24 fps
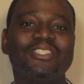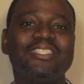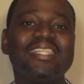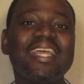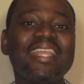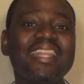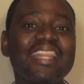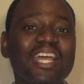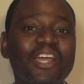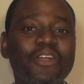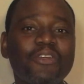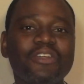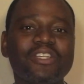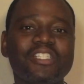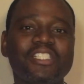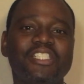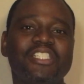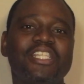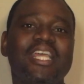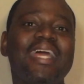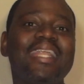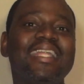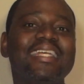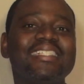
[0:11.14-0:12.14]
say that
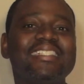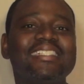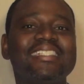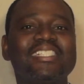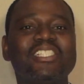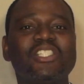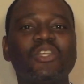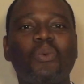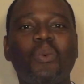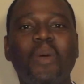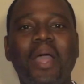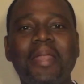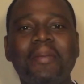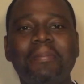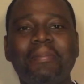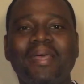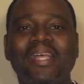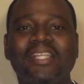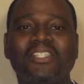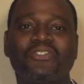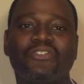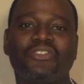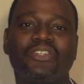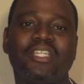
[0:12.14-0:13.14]
Christianity is a white
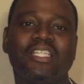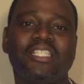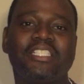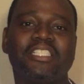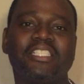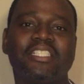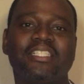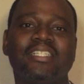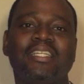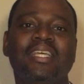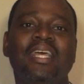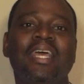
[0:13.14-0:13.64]
man's religion,